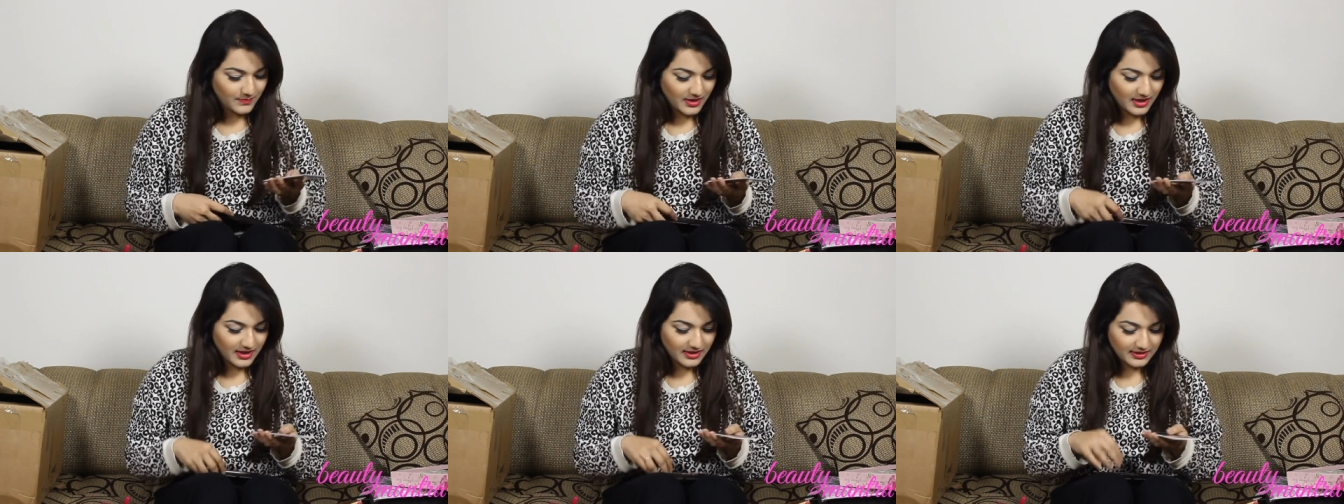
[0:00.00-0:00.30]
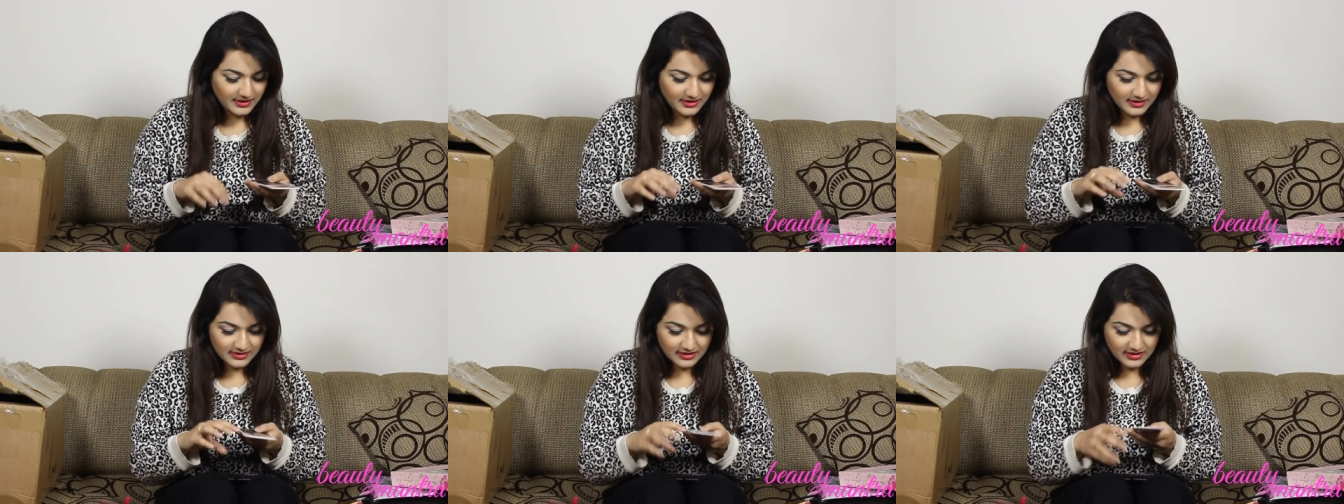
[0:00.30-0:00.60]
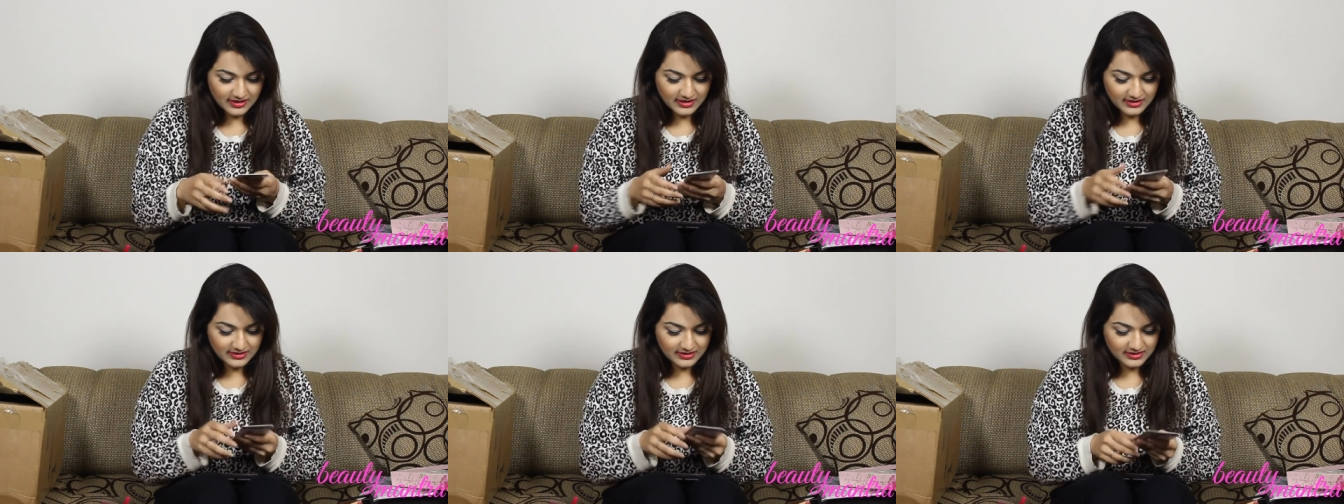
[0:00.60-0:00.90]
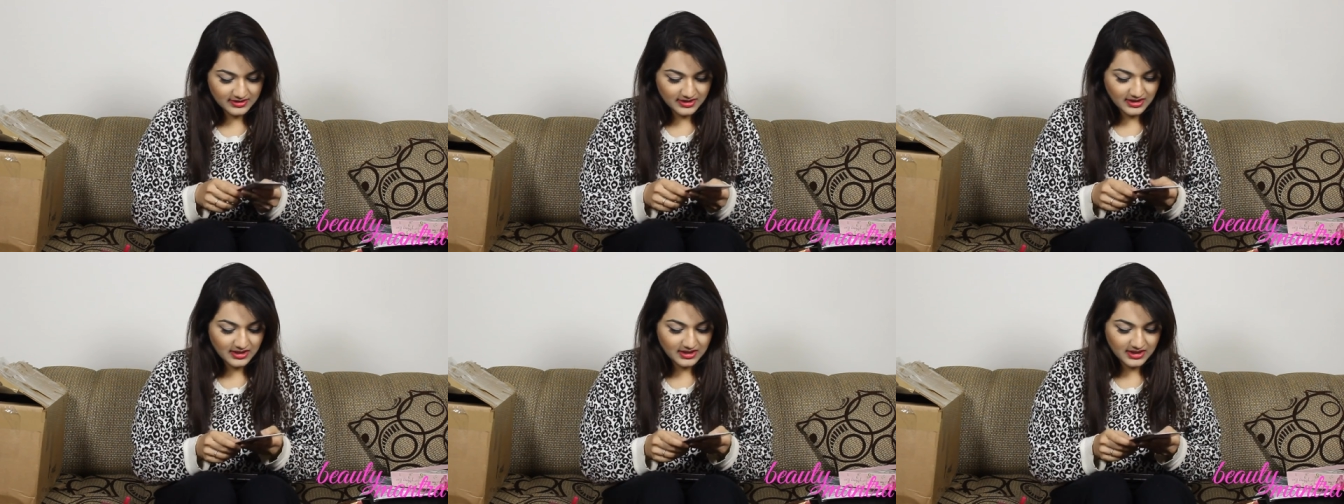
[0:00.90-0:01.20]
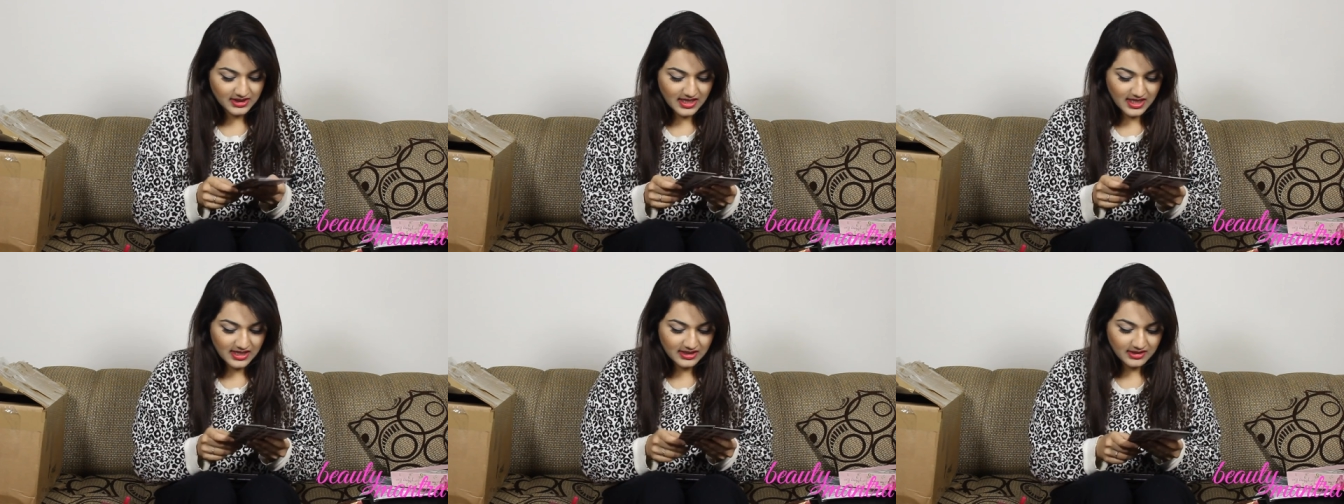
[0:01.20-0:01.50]
palette and it
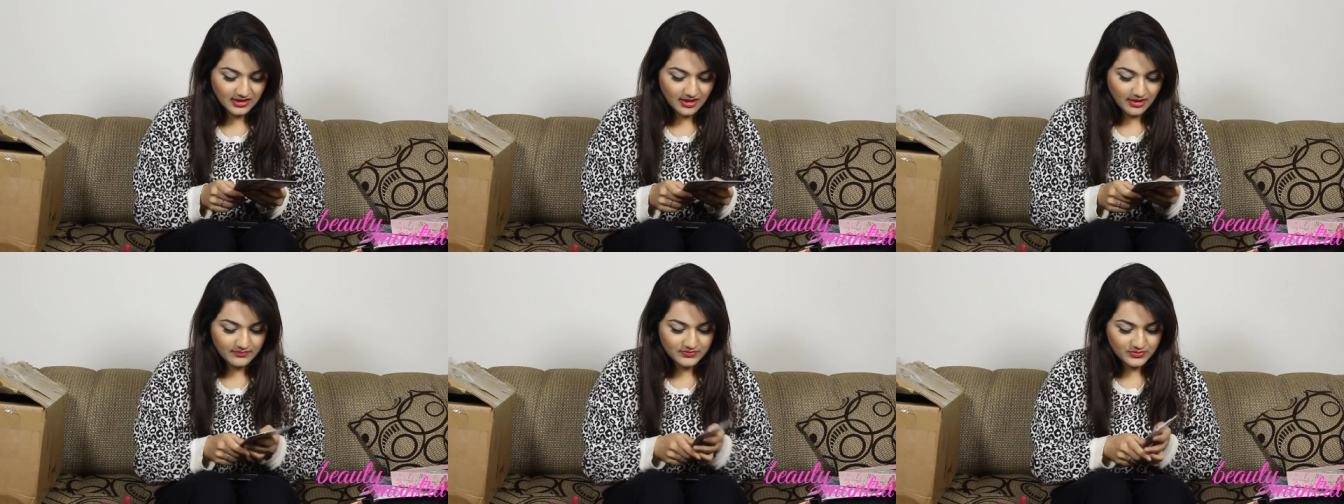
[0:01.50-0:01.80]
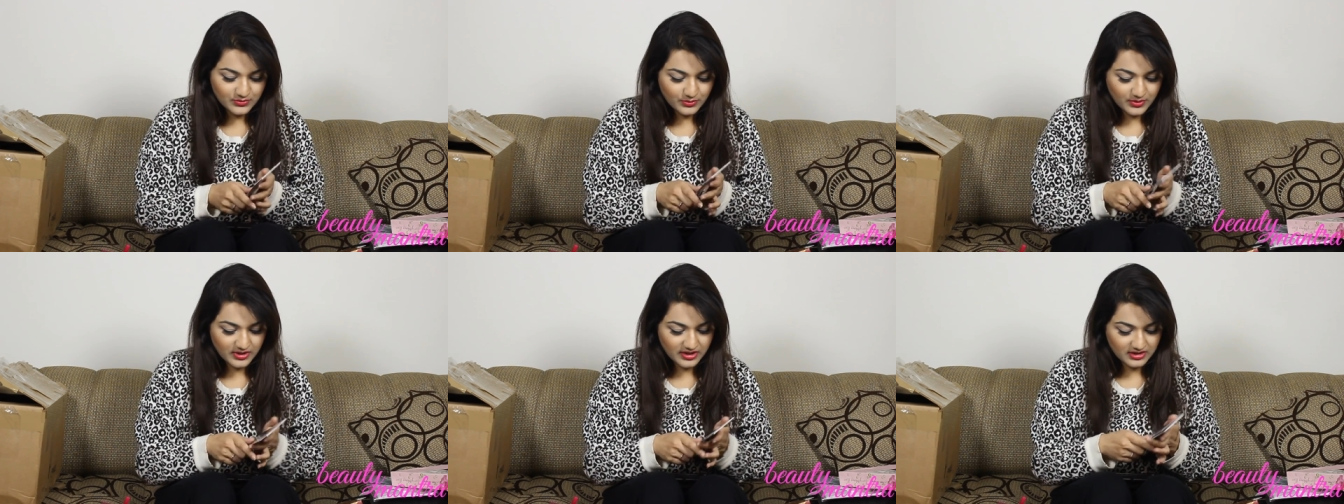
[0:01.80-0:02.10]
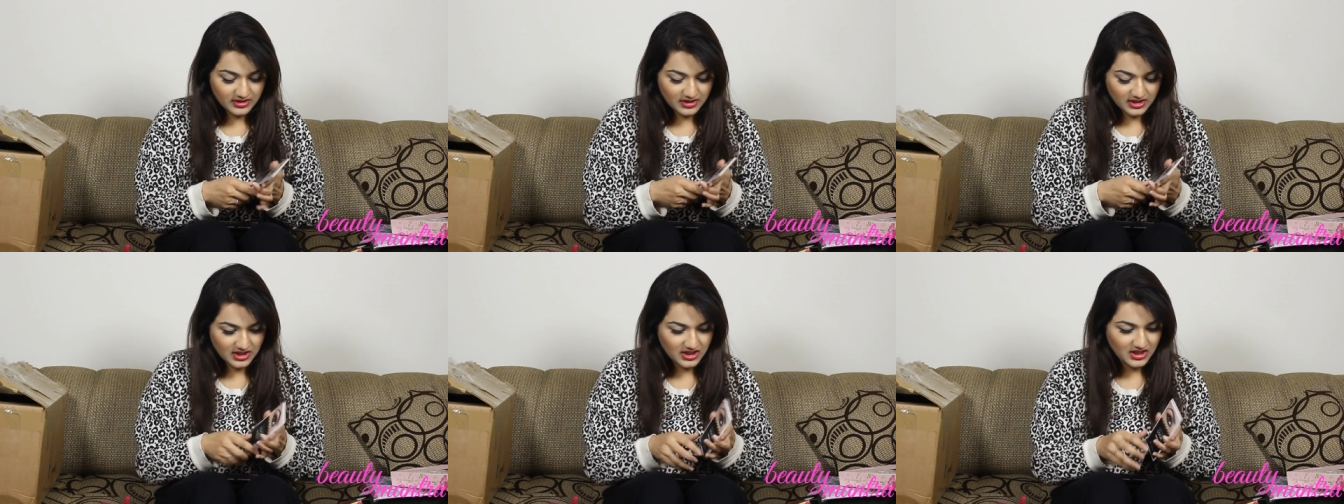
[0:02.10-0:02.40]
again comes with